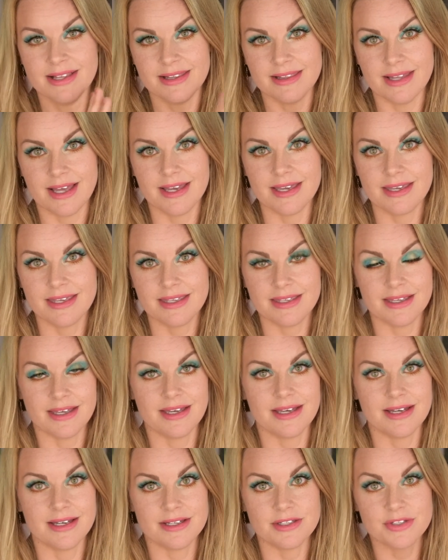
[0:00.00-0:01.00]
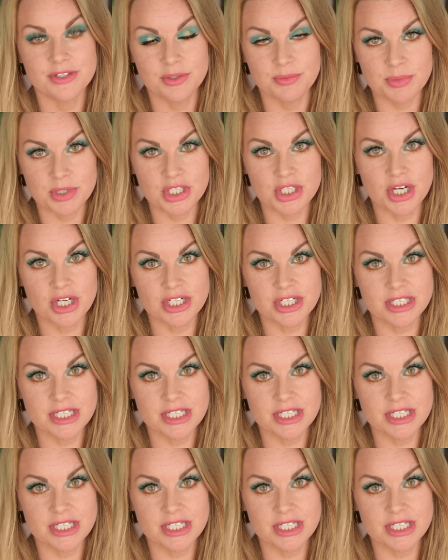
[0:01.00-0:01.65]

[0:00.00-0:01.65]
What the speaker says: like Super Shock